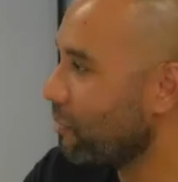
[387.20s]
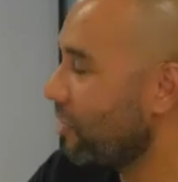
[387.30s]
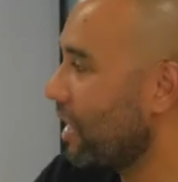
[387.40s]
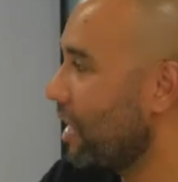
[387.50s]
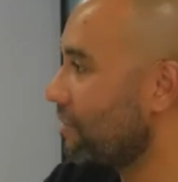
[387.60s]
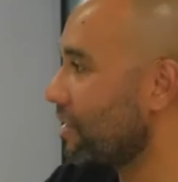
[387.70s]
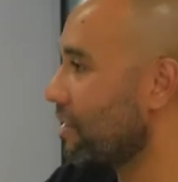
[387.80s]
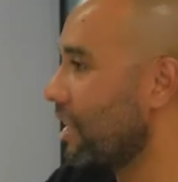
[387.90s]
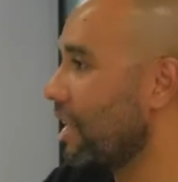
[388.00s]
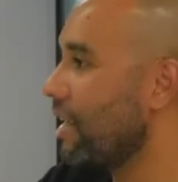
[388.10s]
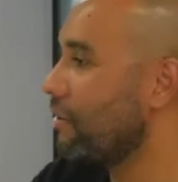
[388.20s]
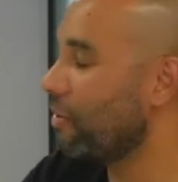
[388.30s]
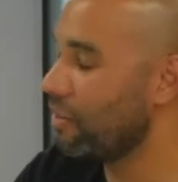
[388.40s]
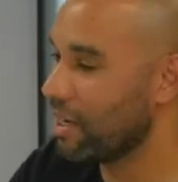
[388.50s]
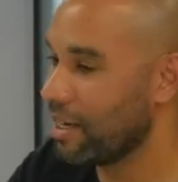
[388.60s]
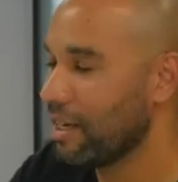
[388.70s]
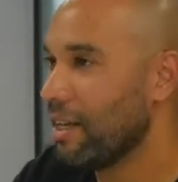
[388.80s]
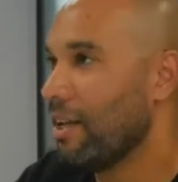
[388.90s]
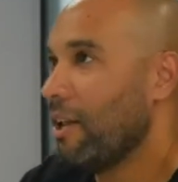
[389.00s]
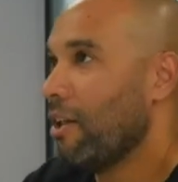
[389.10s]
they have to say, hear what they
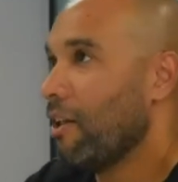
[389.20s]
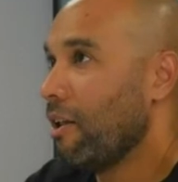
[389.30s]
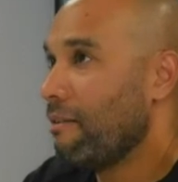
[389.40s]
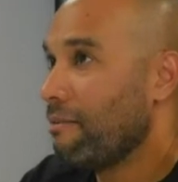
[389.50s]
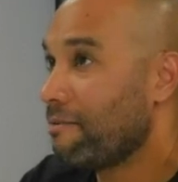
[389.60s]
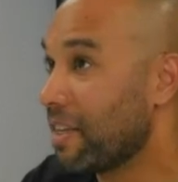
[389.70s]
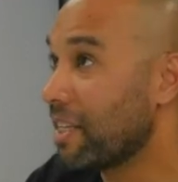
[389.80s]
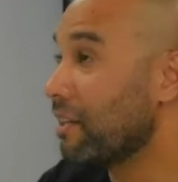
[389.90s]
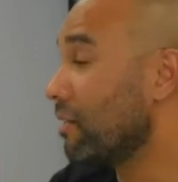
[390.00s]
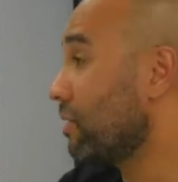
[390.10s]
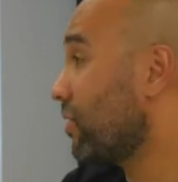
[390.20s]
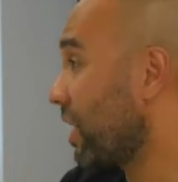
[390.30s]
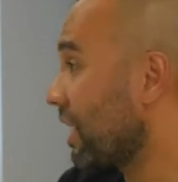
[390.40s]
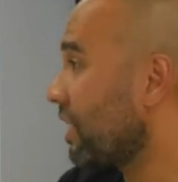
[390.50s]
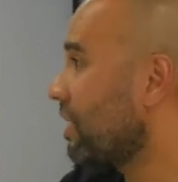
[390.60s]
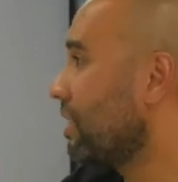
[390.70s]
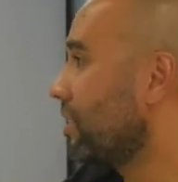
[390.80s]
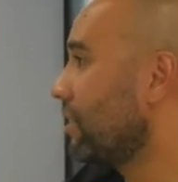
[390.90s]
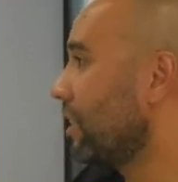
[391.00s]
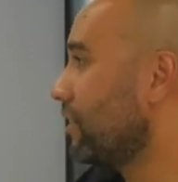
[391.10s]
feel and think
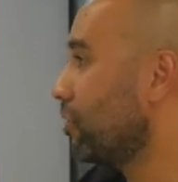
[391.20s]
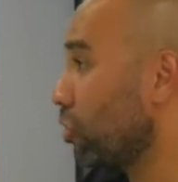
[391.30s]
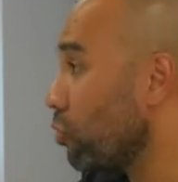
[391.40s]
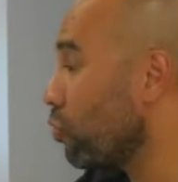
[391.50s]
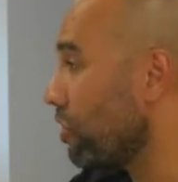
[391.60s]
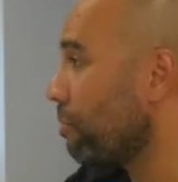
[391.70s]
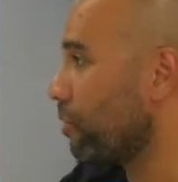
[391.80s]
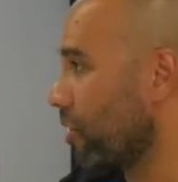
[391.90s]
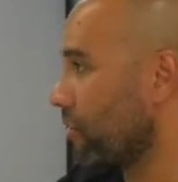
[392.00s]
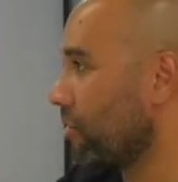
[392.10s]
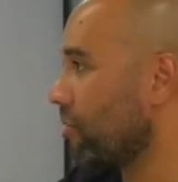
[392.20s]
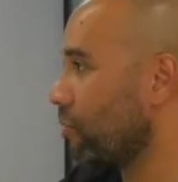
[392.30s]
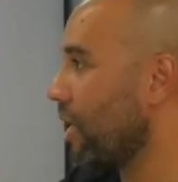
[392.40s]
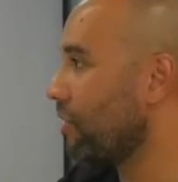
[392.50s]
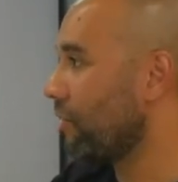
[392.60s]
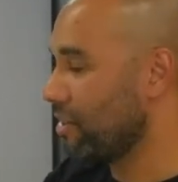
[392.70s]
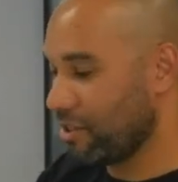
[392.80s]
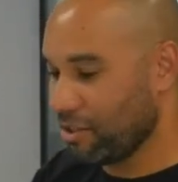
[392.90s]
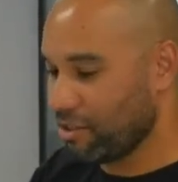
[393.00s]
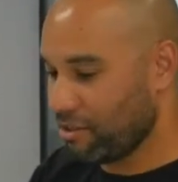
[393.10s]
and do with the product, rather than
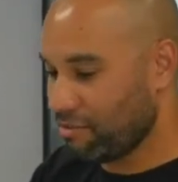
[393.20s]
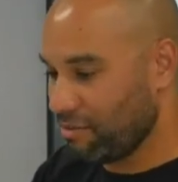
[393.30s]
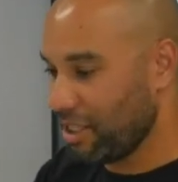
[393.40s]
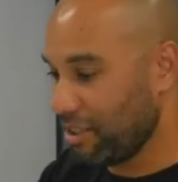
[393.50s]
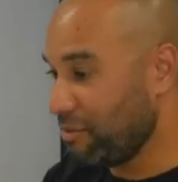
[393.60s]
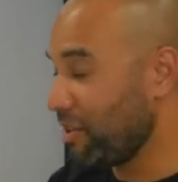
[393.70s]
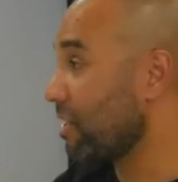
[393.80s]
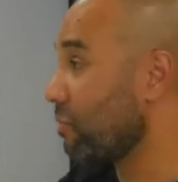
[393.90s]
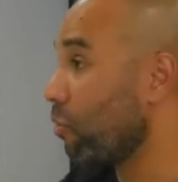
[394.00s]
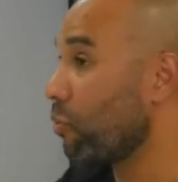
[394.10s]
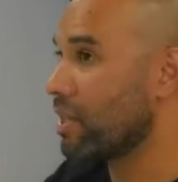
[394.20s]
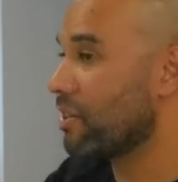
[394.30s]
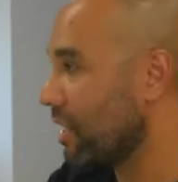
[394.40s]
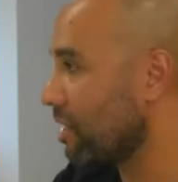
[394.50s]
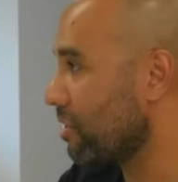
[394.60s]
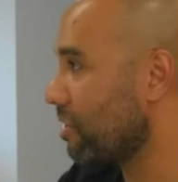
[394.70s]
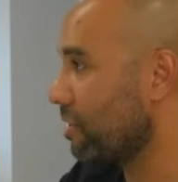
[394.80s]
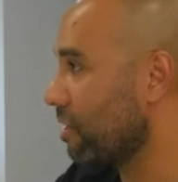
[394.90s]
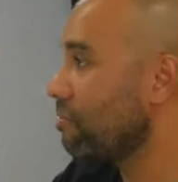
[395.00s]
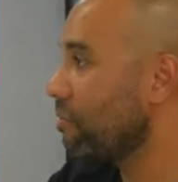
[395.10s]
just, this is what we think you should
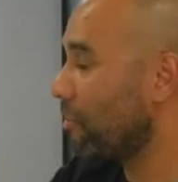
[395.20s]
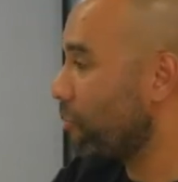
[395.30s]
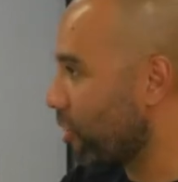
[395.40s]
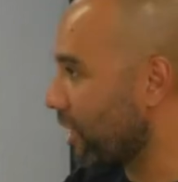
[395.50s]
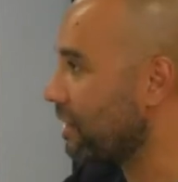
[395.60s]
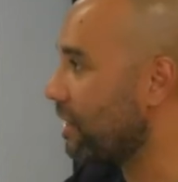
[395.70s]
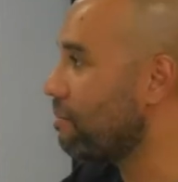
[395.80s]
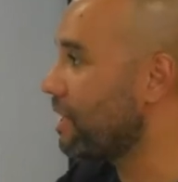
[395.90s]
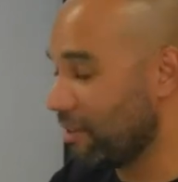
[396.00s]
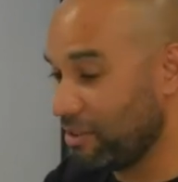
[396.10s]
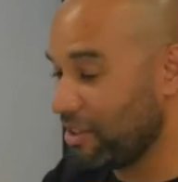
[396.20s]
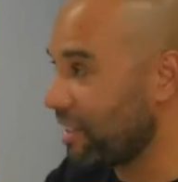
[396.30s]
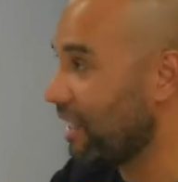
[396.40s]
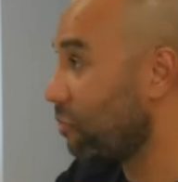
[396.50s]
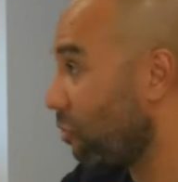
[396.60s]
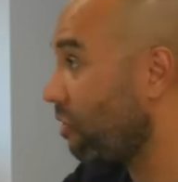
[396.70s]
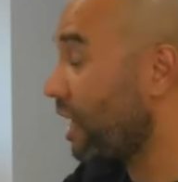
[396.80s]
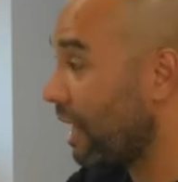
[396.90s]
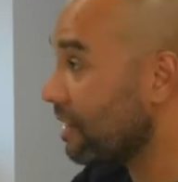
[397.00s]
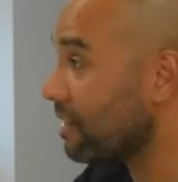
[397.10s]
do, but bringing them in and understanding what they
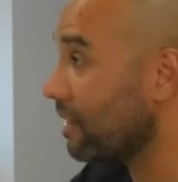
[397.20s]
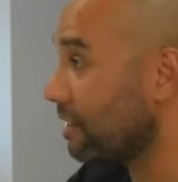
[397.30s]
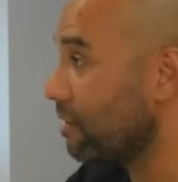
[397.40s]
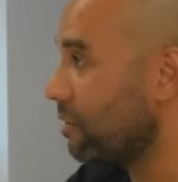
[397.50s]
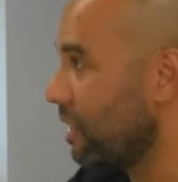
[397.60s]
actually do with it,